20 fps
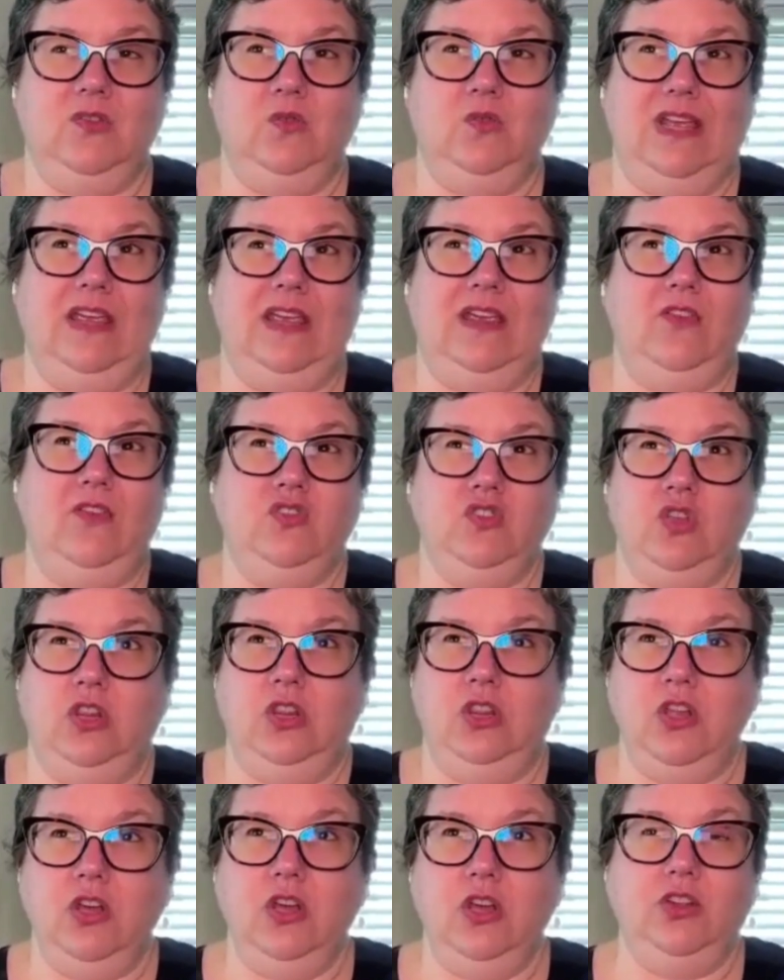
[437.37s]
So
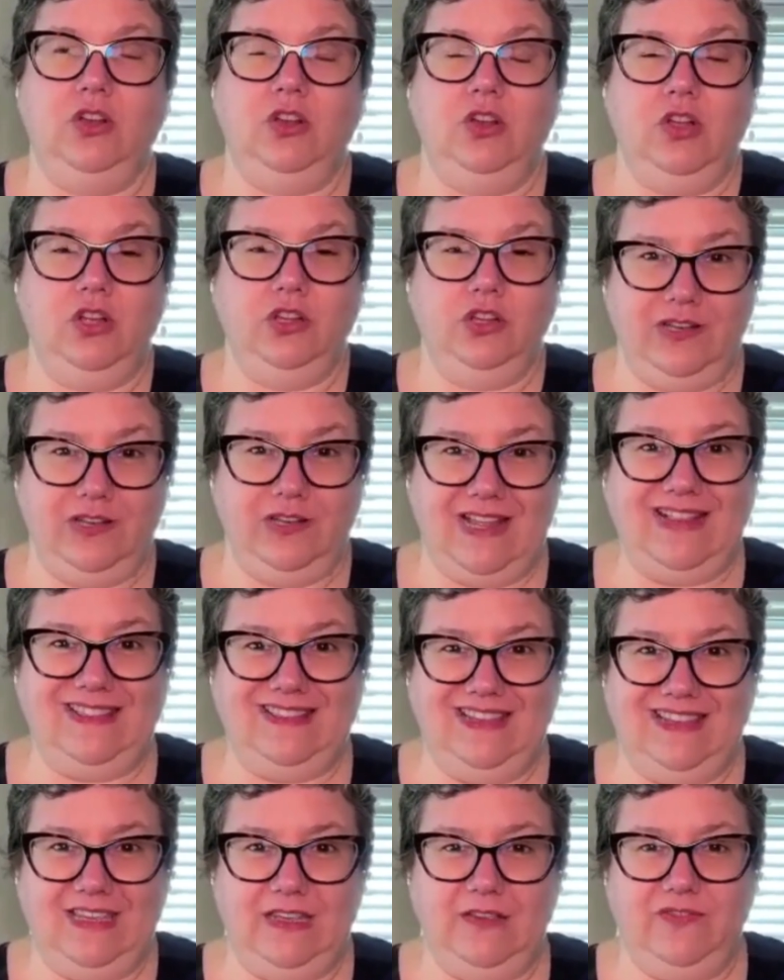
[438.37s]
there's a lot
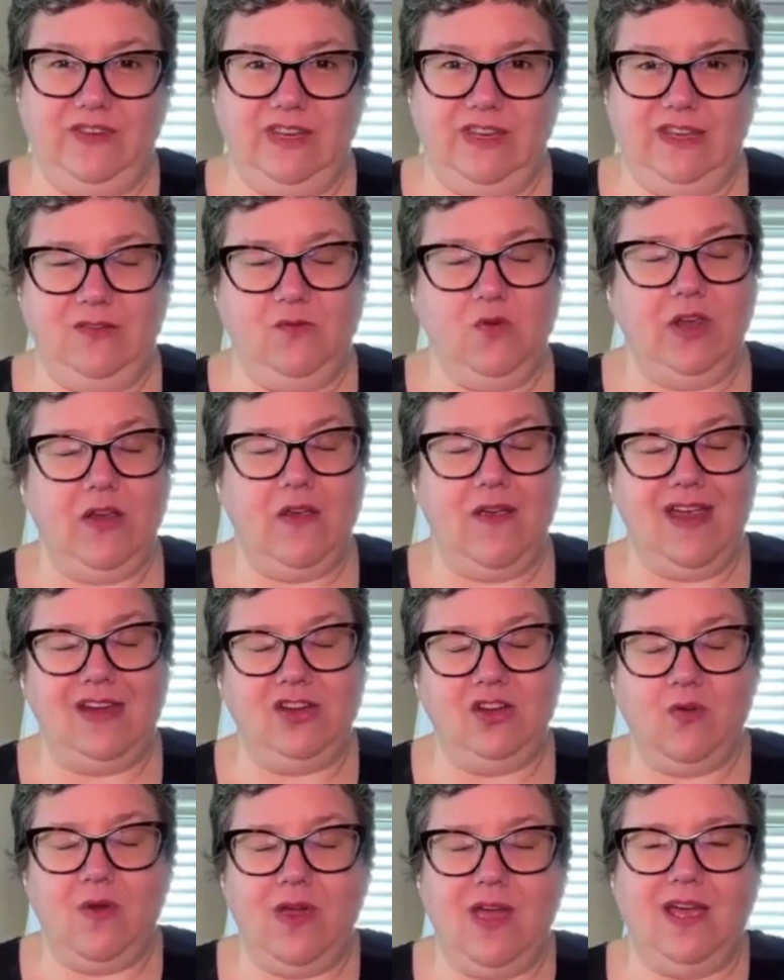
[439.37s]
on that evening
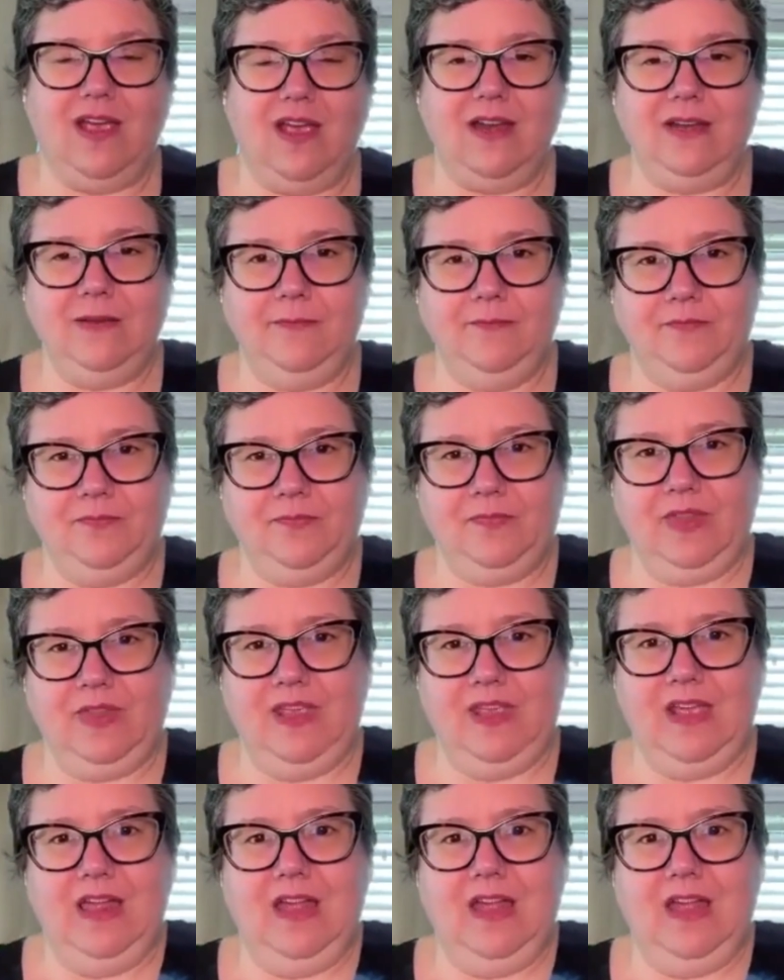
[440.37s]
where I cried.